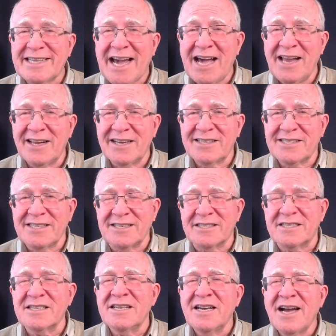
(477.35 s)

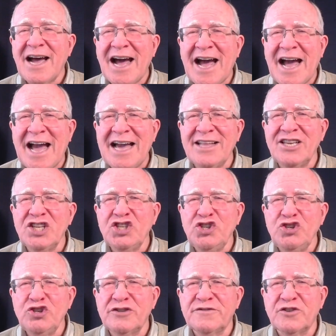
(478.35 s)
galaxies, island
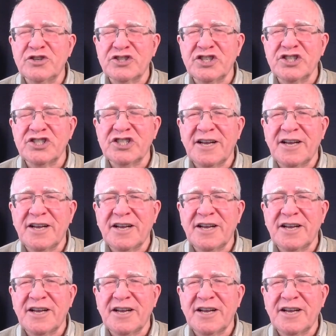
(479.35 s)
universes